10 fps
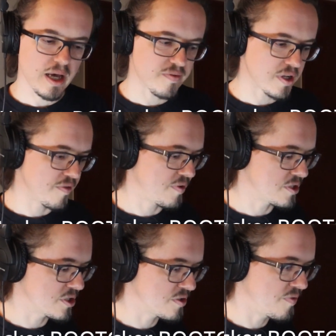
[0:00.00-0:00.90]
after I
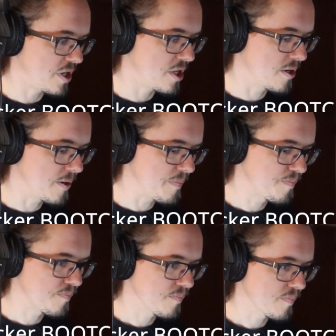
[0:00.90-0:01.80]
finish this video.
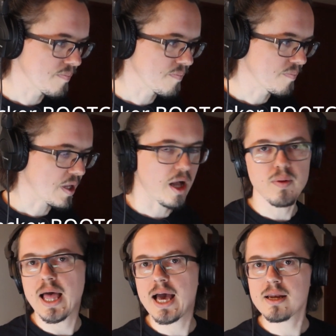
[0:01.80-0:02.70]

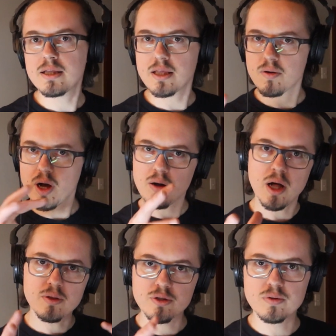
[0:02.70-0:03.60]
I'll edit,
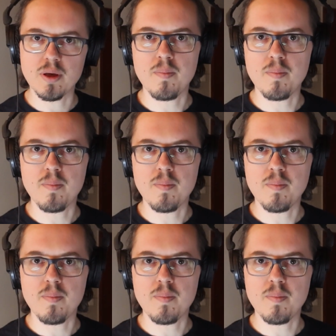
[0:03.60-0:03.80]
I'll do the